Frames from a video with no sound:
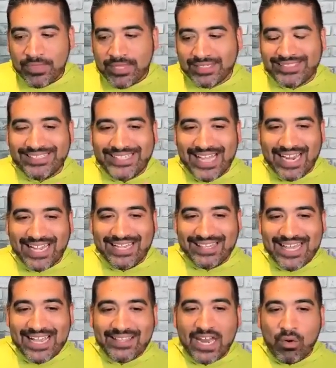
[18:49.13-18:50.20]
The second
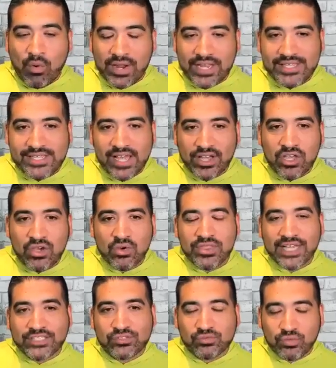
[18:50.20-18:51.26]
thing that I want to tell you
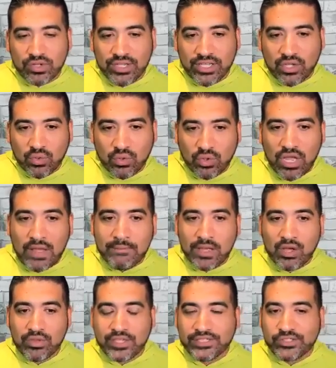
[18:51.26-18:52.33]
that's really cool
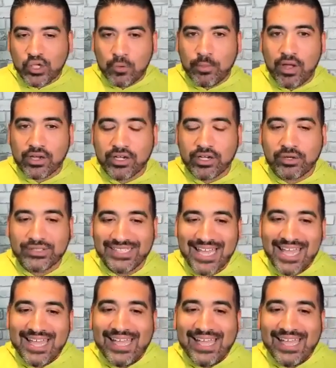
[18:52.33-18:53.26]
about these coupon codes